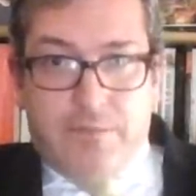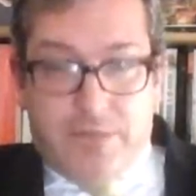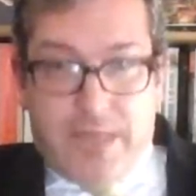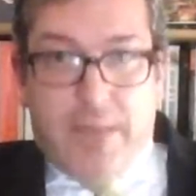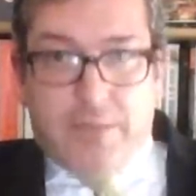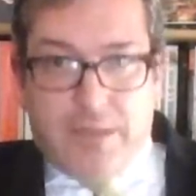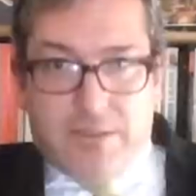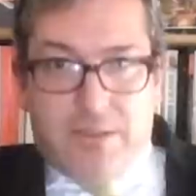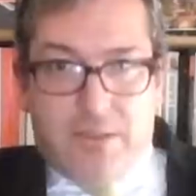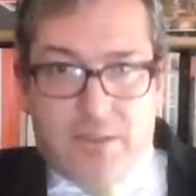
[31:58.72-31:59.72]
for
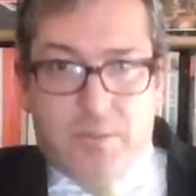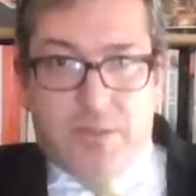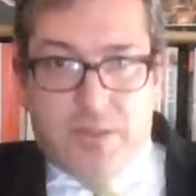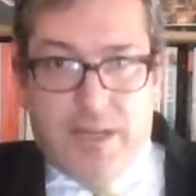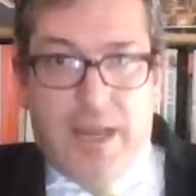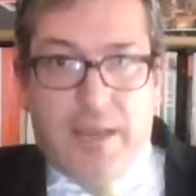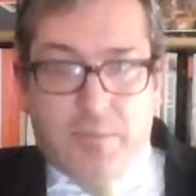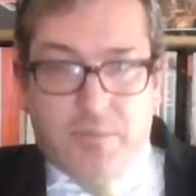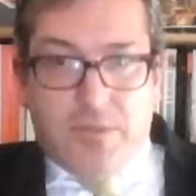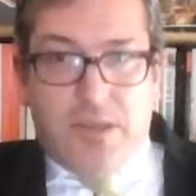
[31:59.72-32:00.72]
skeptics to dismiss the
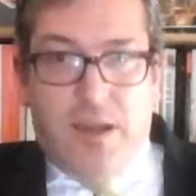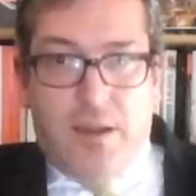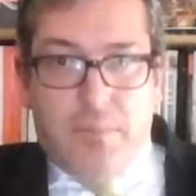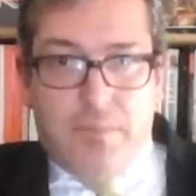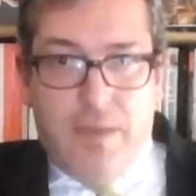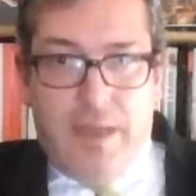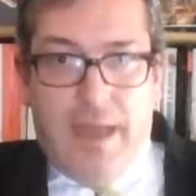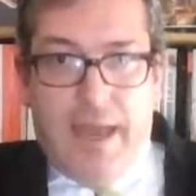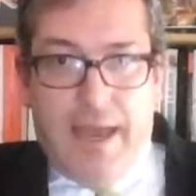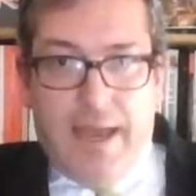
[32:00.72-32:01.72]
claims. Um,
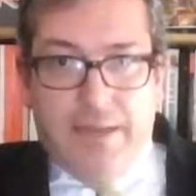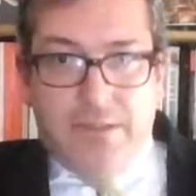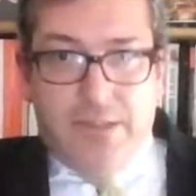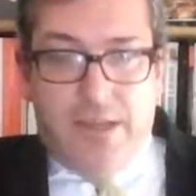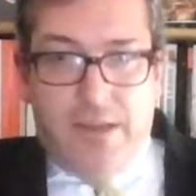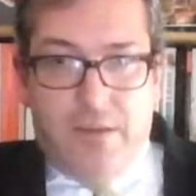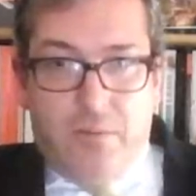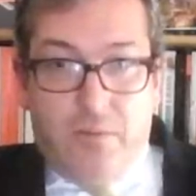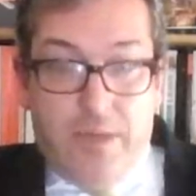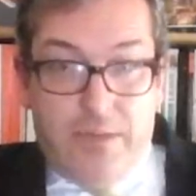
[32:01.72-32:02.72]
and uh,
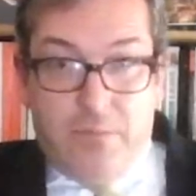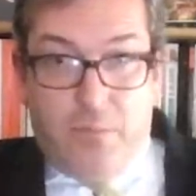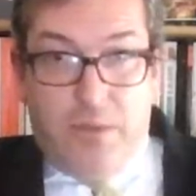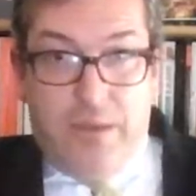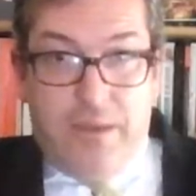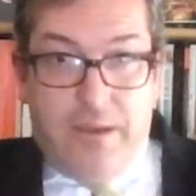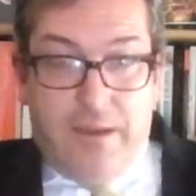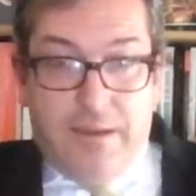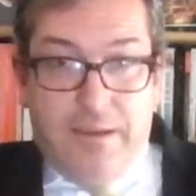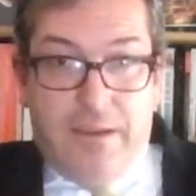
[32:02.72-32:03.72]
we we
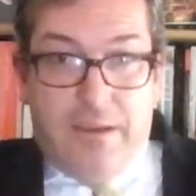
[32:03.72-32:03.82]
uh,